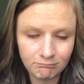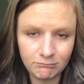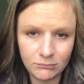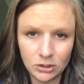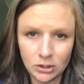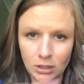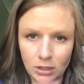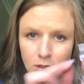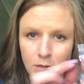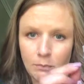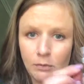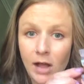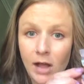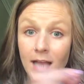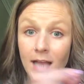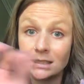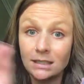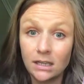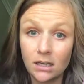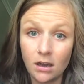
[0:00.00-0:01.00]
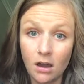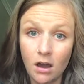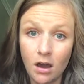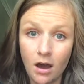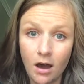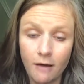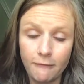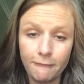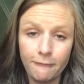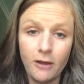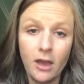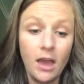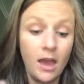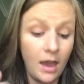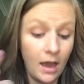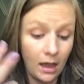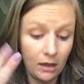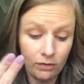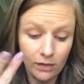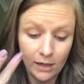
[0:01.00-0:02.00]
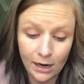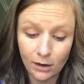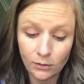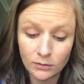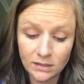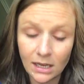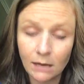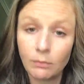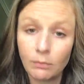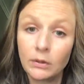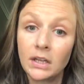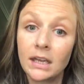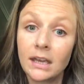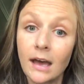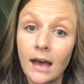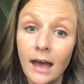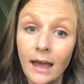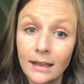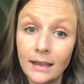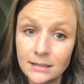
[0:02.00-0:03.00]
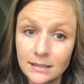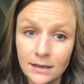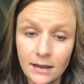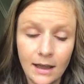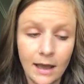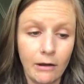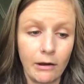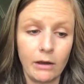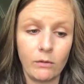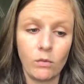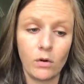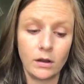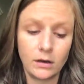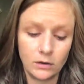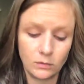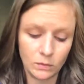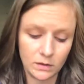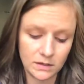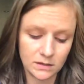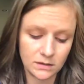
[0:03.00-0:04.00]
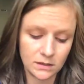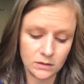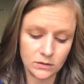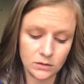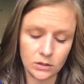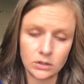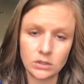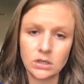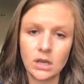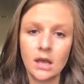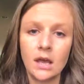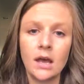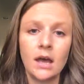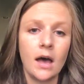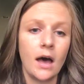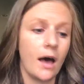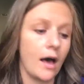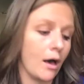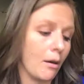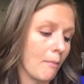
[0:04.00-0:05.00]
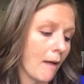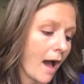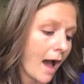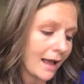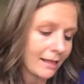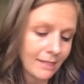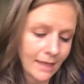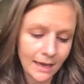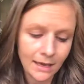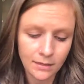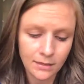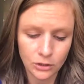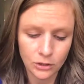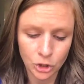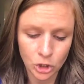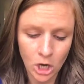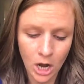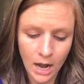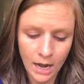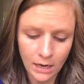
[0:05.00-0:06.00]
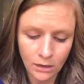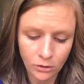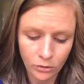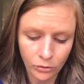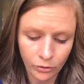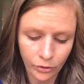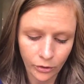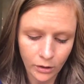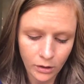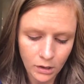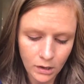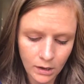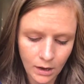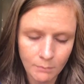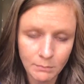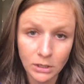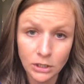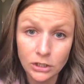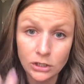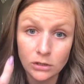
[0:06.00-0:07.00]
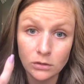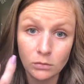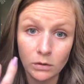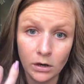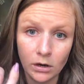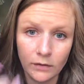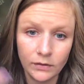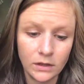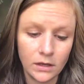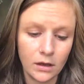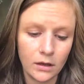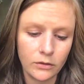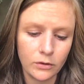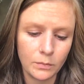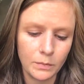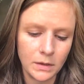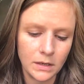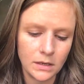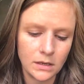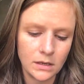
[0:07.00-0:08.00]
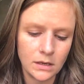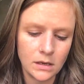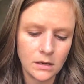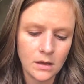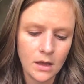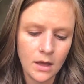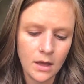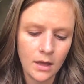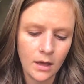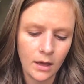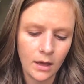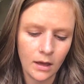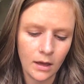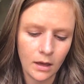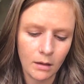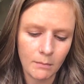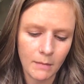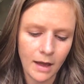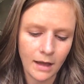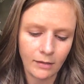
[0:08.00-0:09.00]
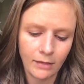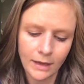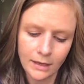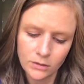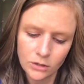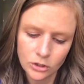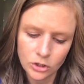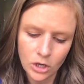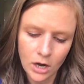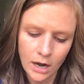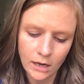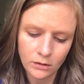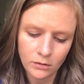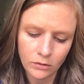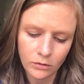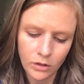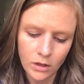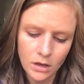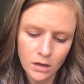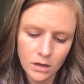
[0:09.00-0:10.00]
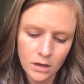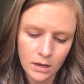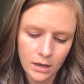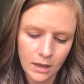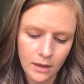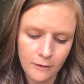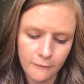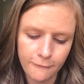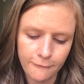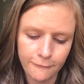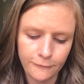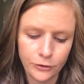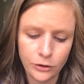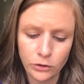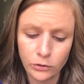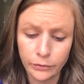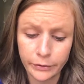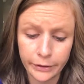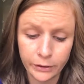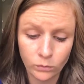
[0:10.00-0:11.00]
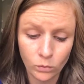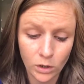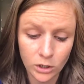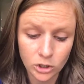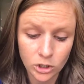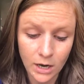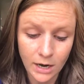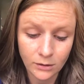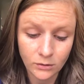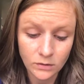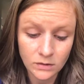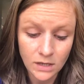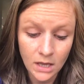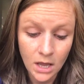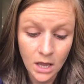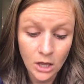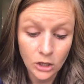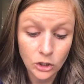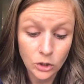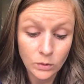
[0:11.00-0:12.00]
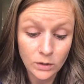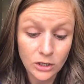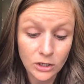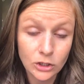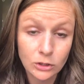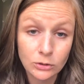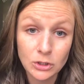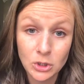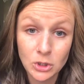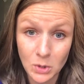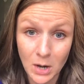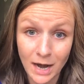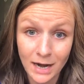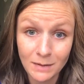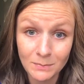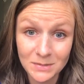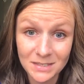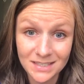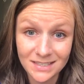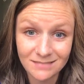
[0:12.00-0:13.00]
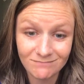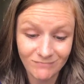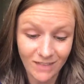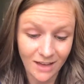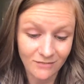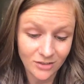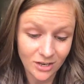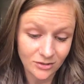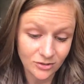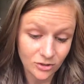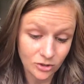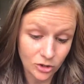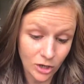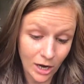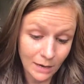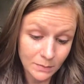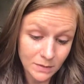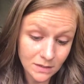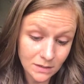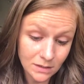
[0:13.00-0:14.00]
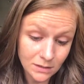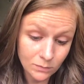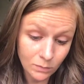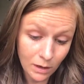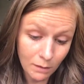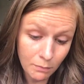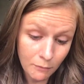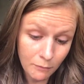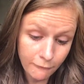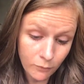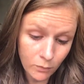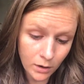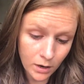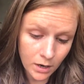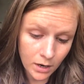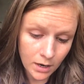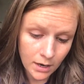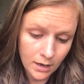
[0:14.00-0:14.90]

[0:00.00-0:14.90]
took the plastic off, and then I was able to cut how I wanted with scissors. I like the triangle look. I'm gonna do one on the other pinky. I like the triangle look. If you didn't want triangles, you can do stripes. I've done stripes this way before.